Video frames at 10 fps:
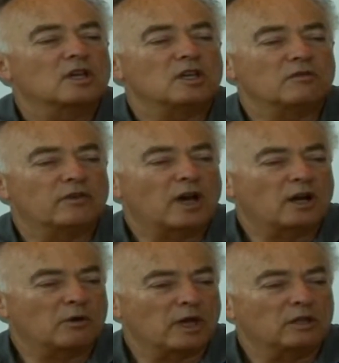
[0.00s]

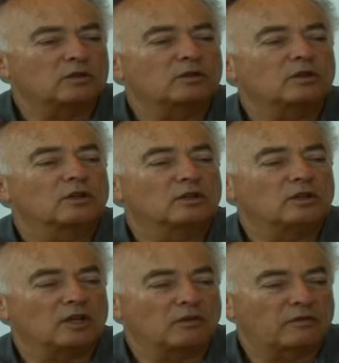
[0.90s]
evaluate
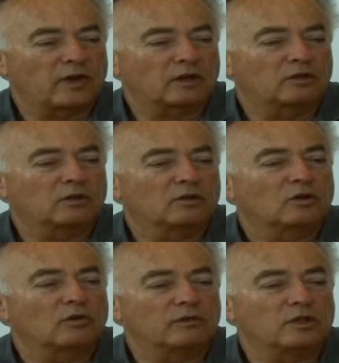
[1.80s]
the effect
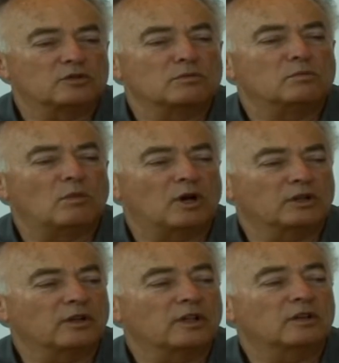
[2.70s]
of these
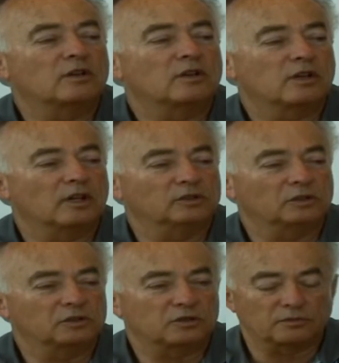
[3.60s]
modeling
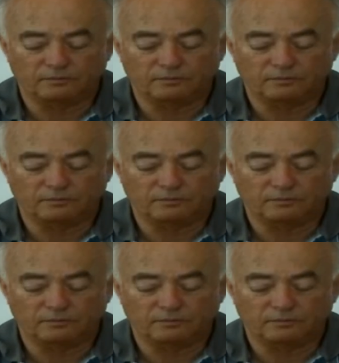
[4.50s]
errors.